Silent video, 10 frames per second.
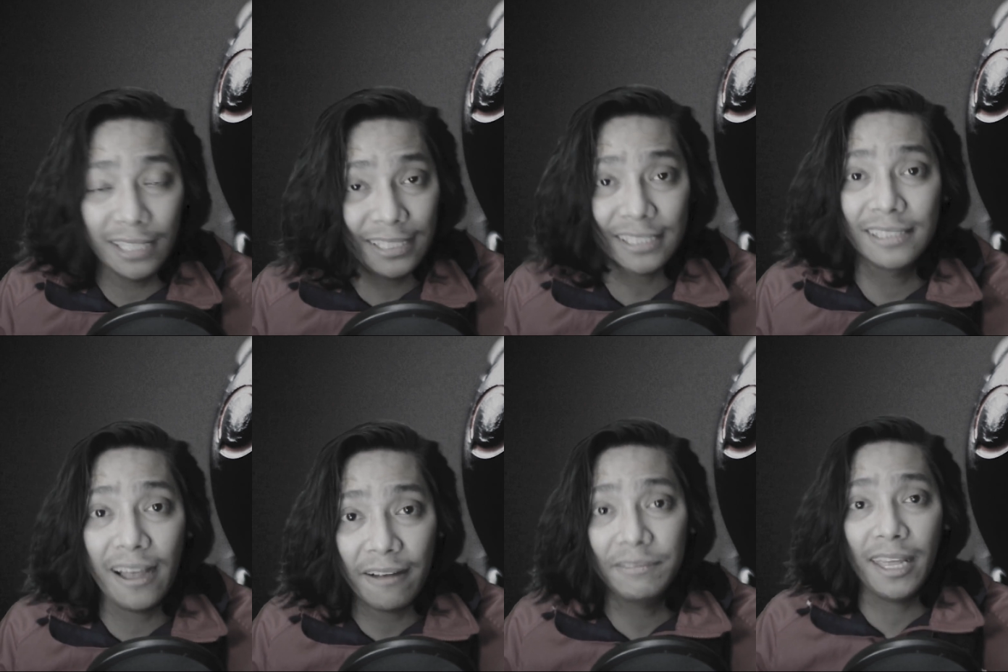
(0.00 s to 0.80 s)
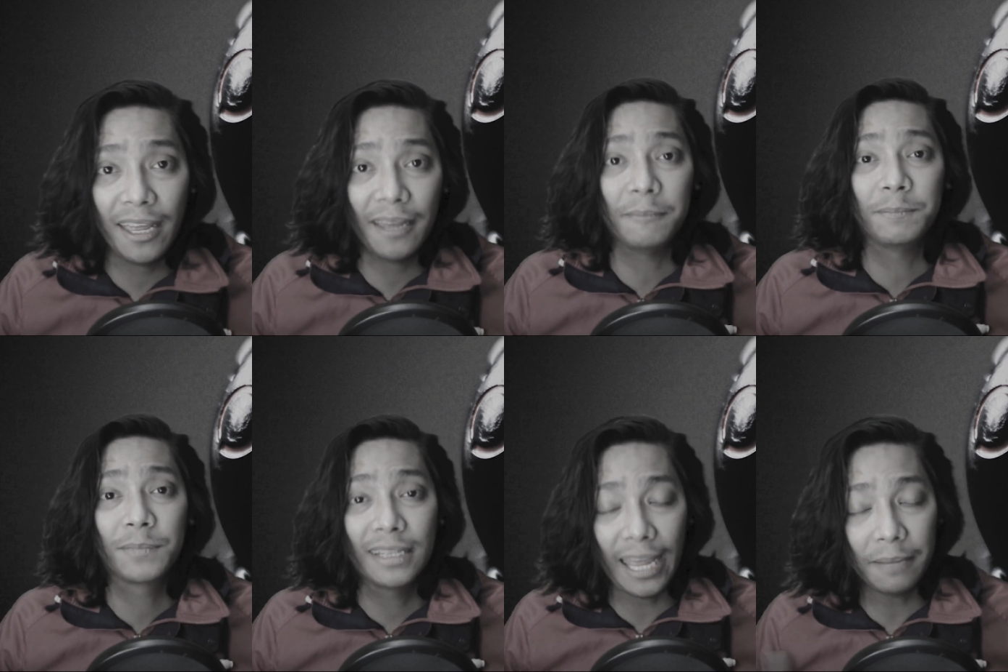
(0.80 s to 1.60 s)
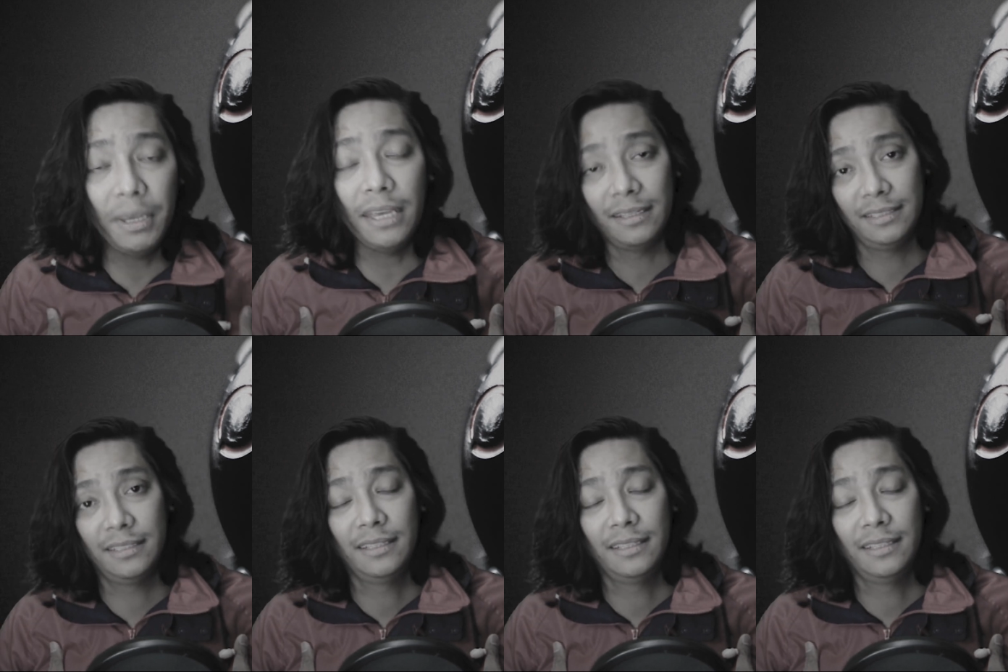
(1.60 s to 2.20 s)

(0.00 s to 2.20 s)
they just love them. Like me.